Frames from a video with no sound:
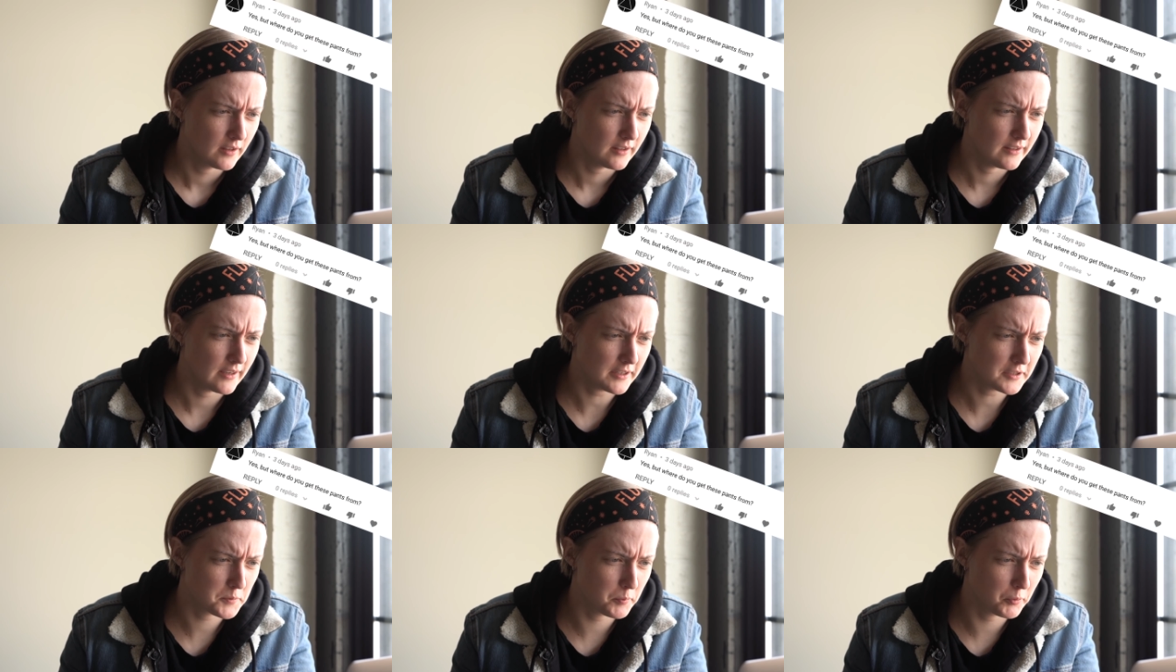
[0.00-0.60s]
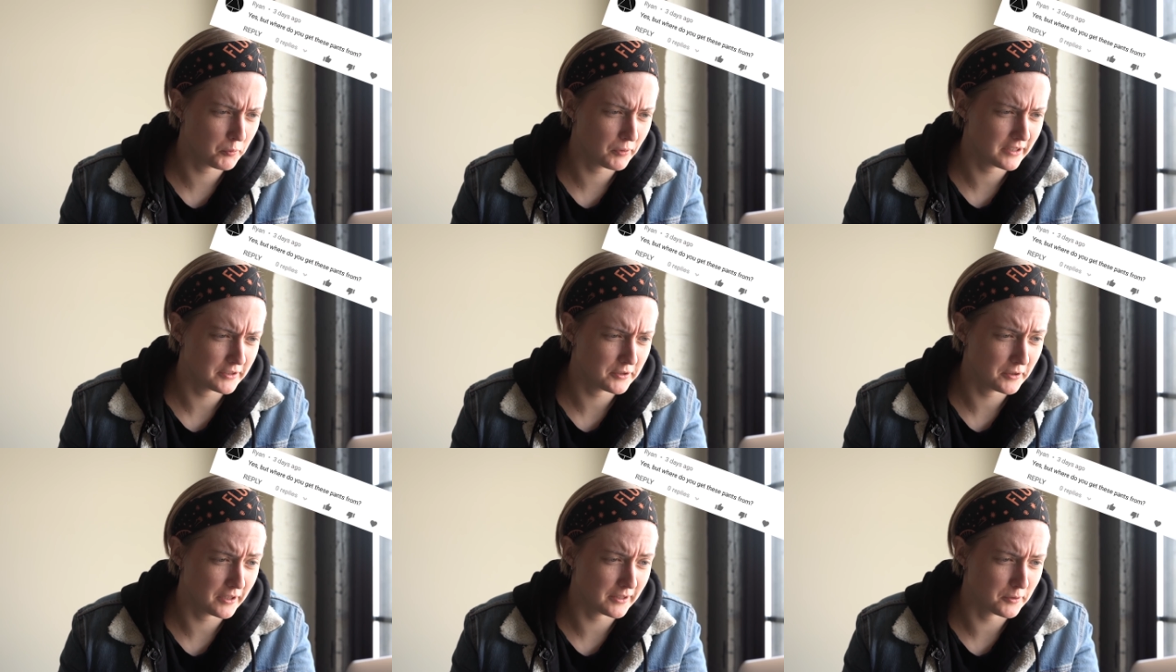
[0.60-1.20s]
Yes, but where
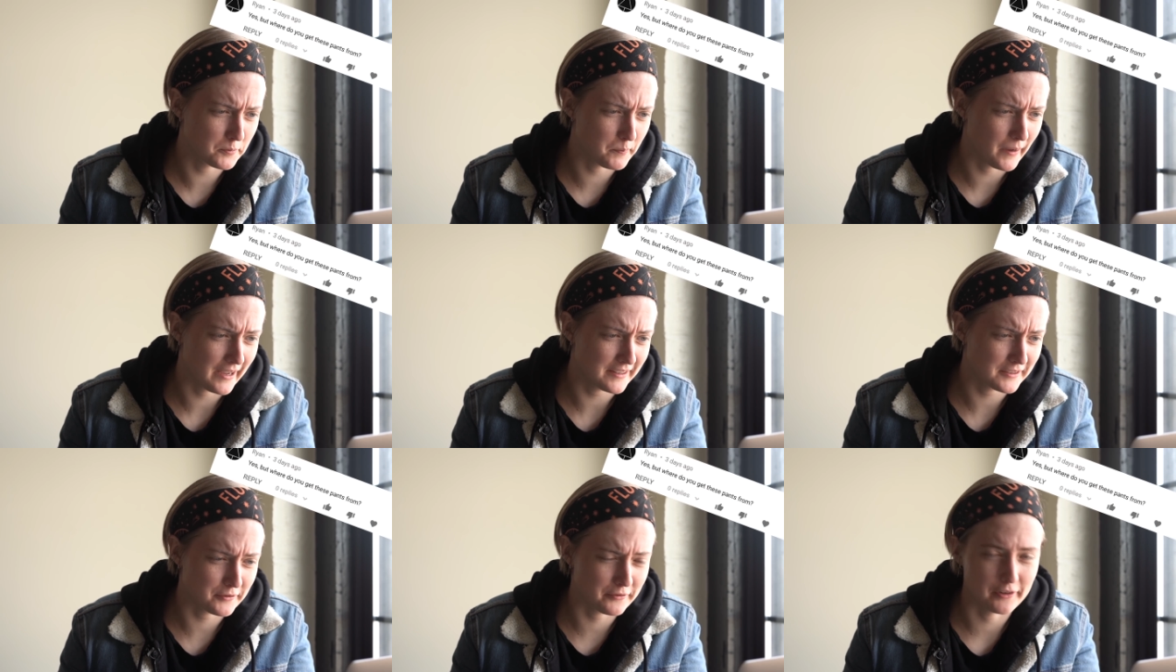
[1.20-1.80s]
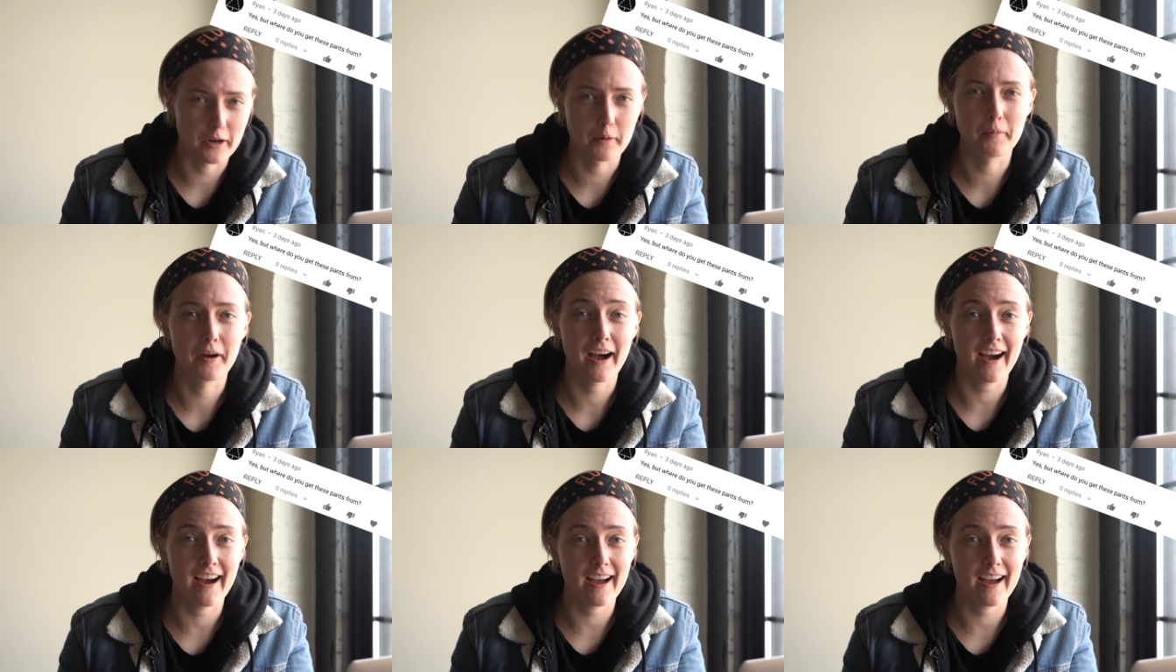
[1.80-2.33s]
did you get those pants from?